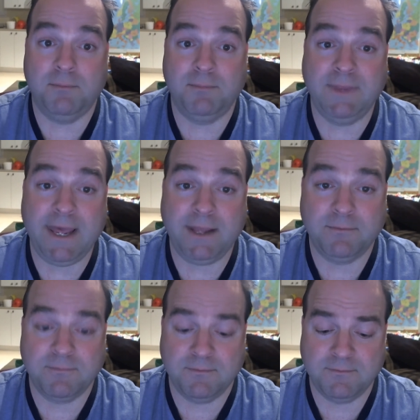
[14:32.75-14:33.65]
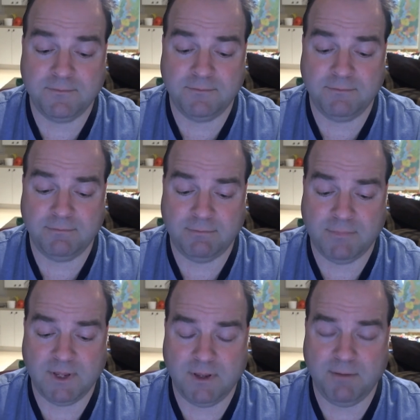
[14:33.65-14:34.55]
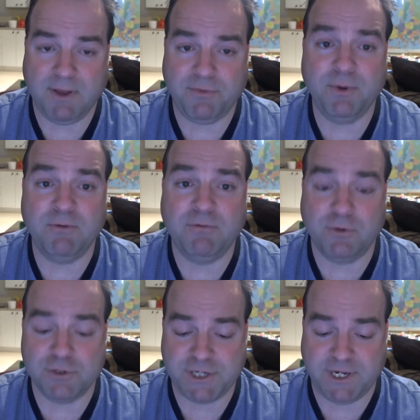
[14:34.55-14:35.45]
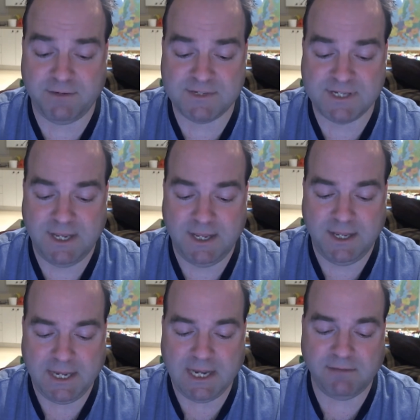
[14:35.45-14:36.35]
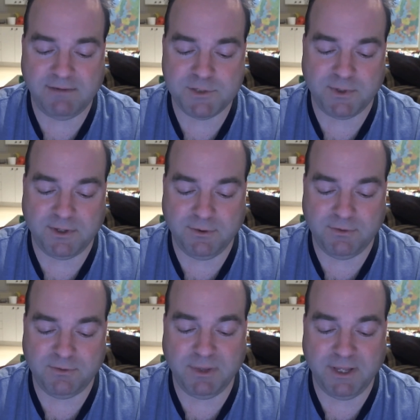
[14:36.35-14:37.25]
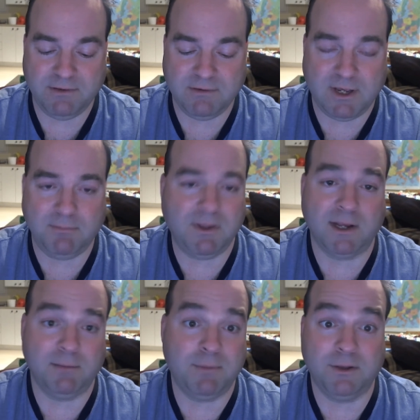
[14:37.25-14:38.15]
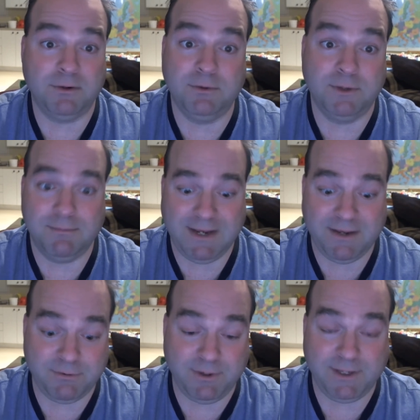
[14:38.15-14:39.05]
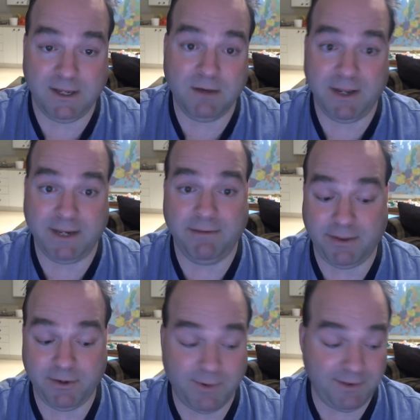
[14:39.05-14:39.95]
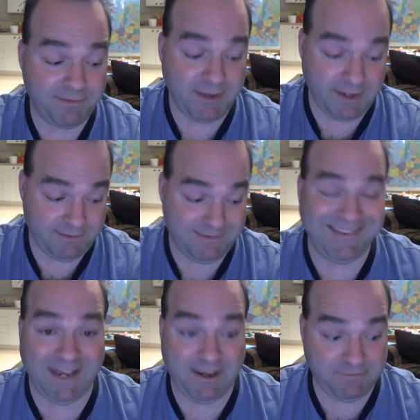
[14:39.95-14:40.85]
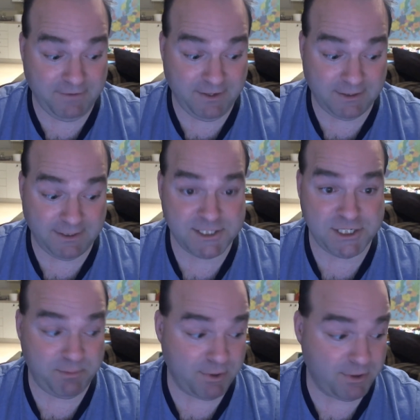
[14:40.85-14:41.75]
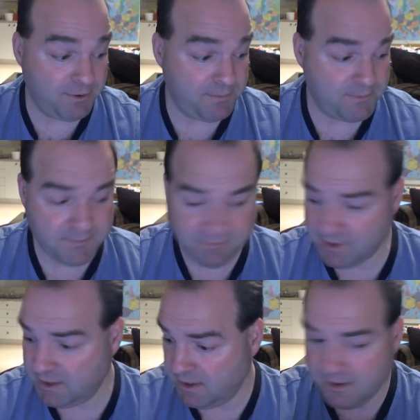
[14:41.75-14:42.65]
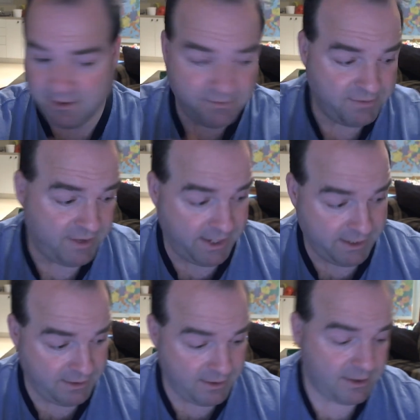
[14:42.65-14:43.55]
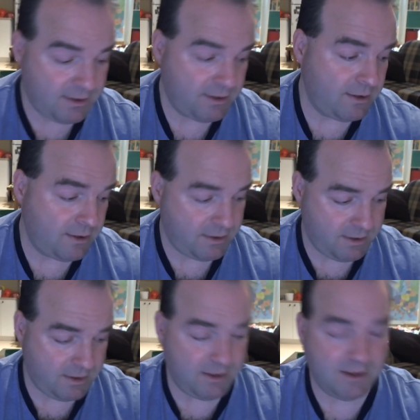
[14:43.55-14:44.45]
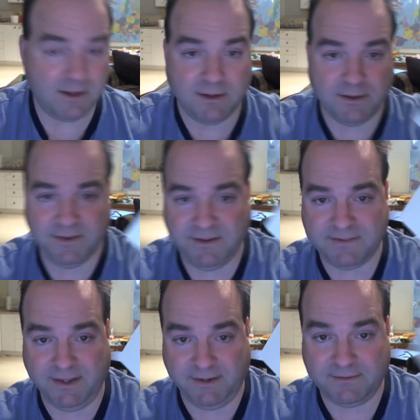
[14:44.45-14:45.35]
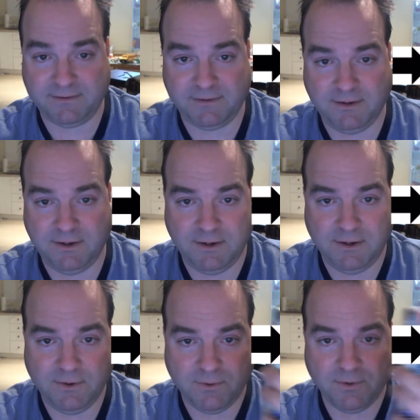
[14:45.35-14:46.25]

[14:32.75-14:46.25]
get about 3 or 4 shaves out of each one of those blades. Now, I'm not going to bother doing the math right now. I can tell you one thing. It's definitely cheaper than these things or